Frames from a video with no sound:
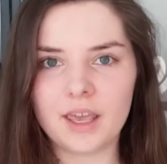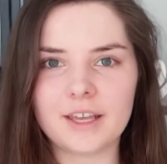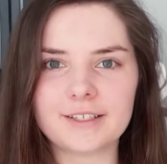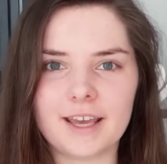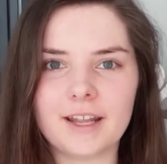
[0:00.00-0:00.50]

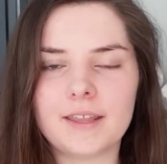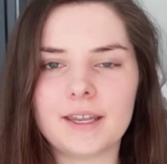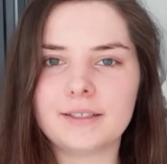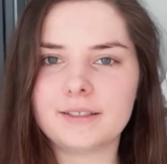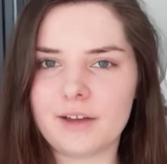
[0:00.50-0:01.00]
that
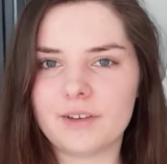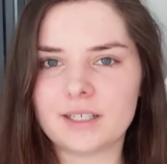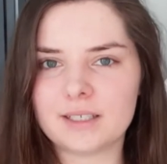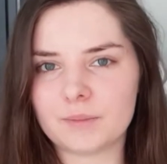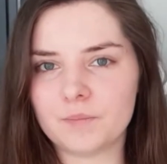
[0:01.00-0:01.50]
it
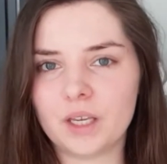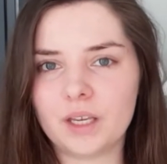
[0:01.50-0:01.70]
governs.